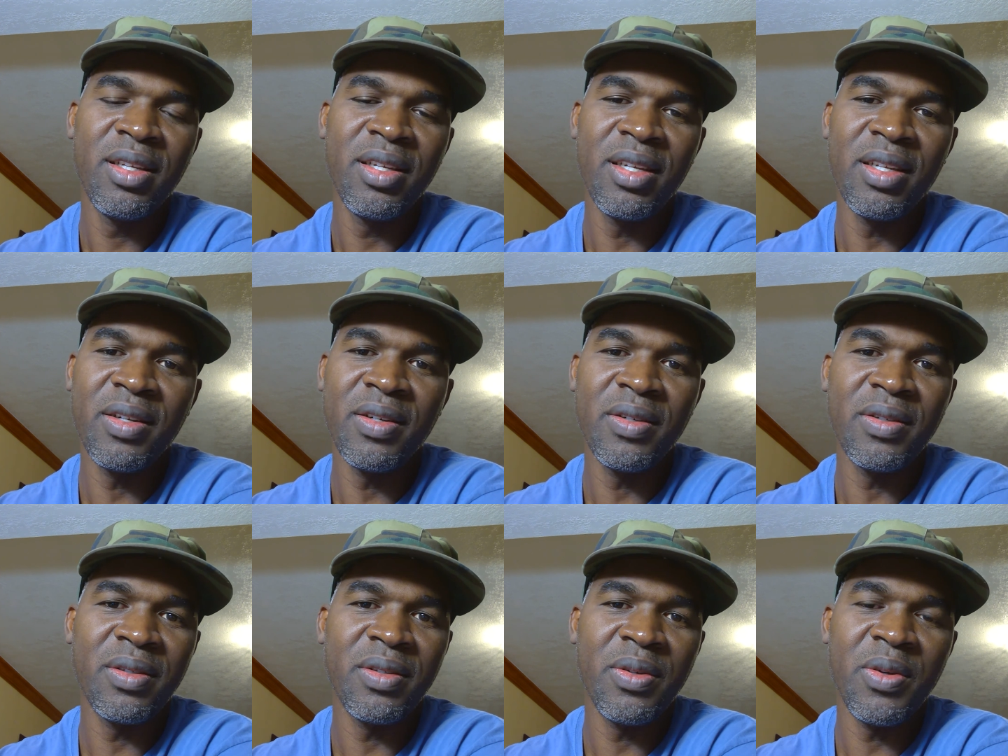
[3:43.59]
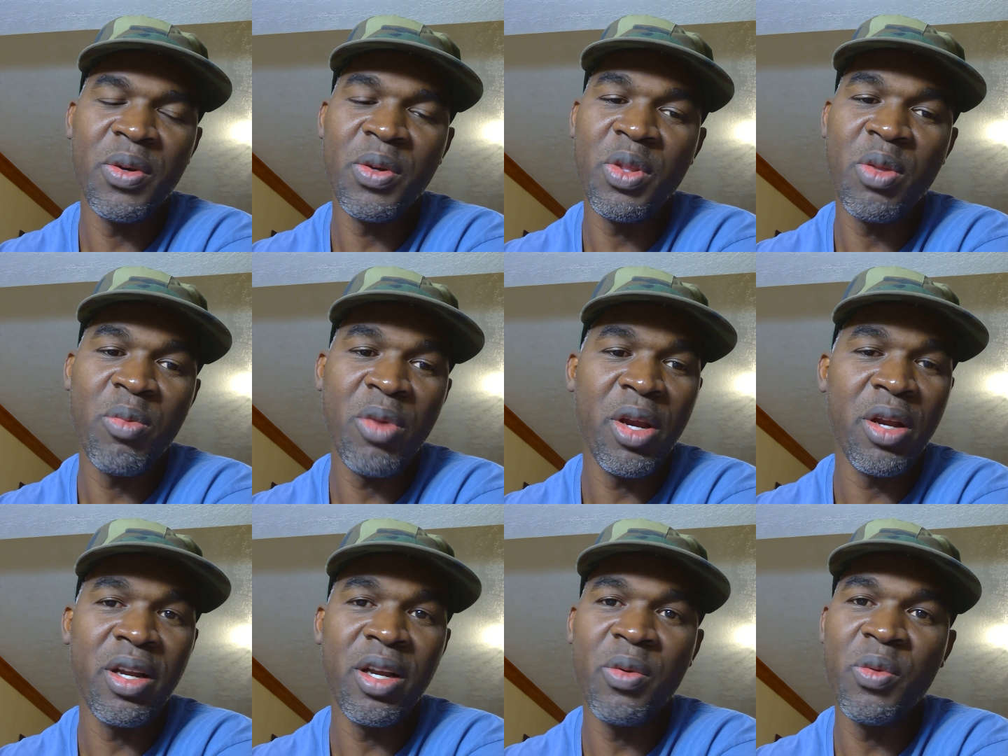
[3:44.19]
You know, North
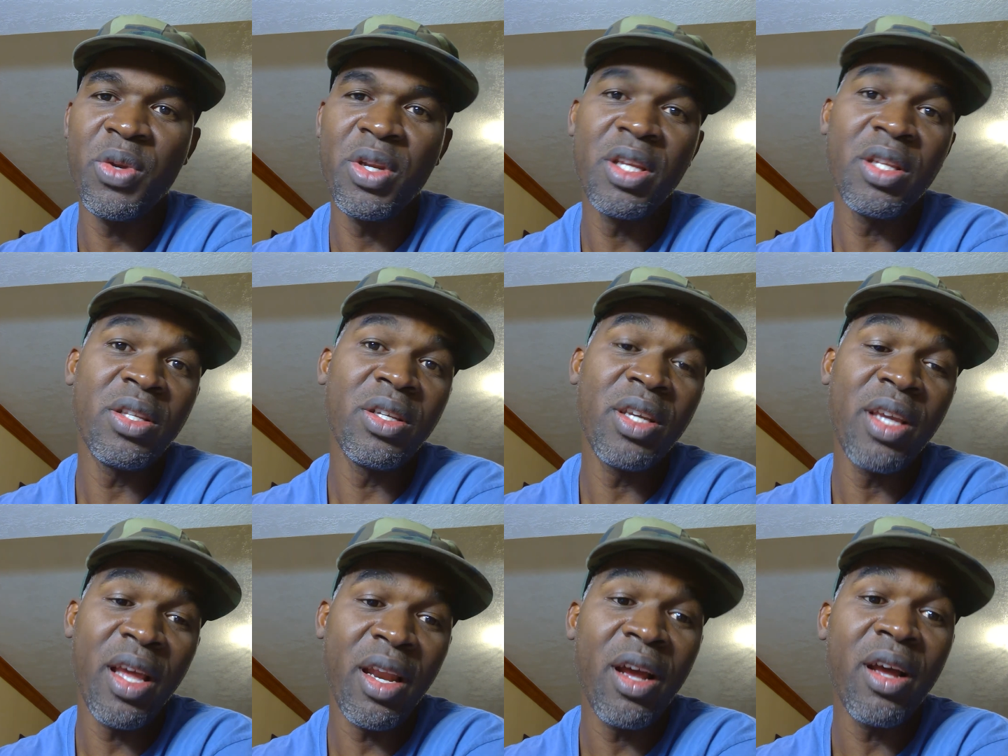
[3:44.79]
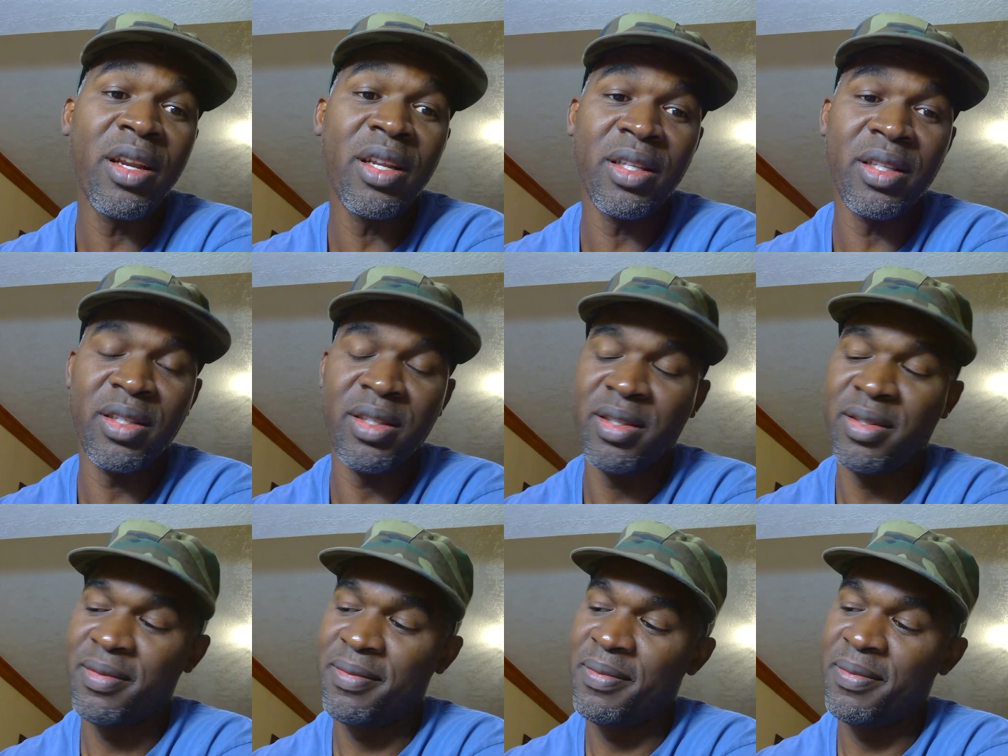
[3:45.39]
America, we need to get on it.